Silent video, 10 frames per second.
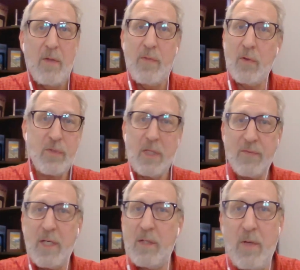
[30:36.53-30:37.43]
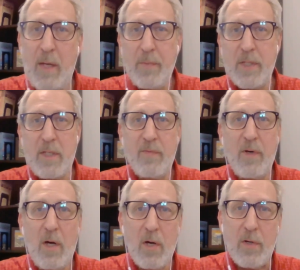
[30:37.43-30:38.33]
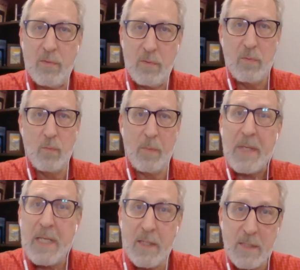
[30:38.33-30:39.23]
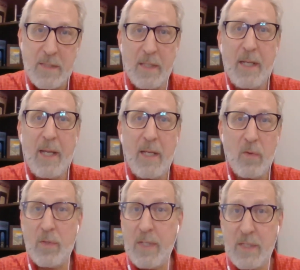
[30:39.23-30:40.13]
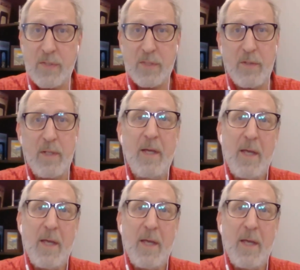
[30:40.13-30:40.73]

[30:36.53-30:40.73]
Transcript: Those gifts I do not believe are repeated today or necessary.